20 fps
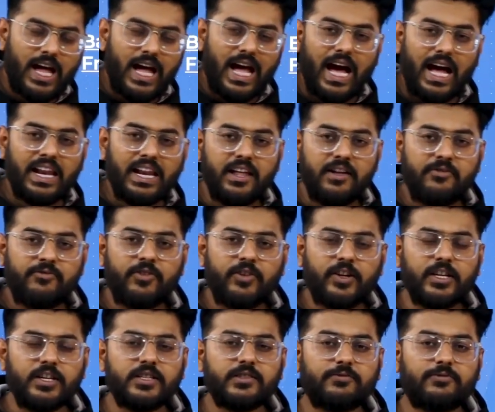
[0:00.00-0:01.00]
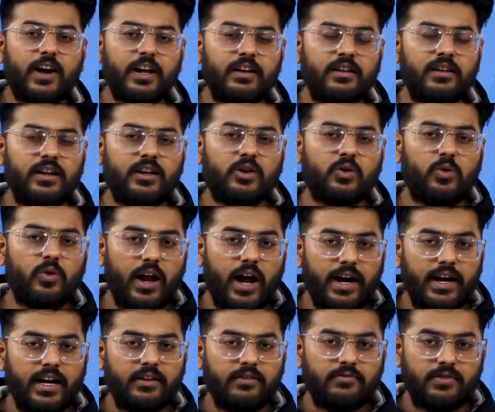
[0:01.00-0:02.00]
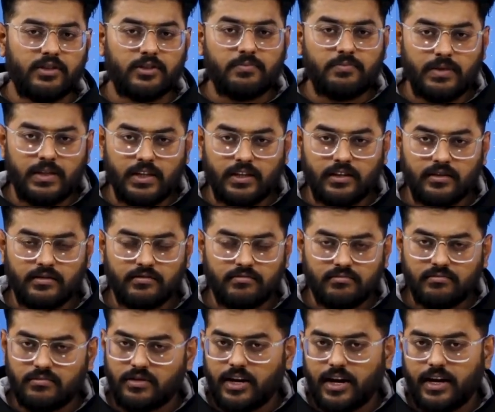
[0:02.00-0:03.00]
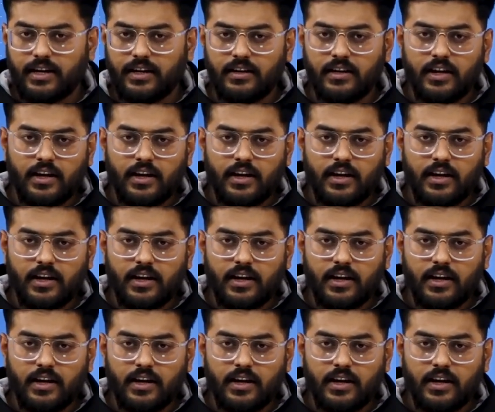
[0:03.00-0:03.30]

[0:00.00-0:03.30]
And if it is finally colliding with me, right,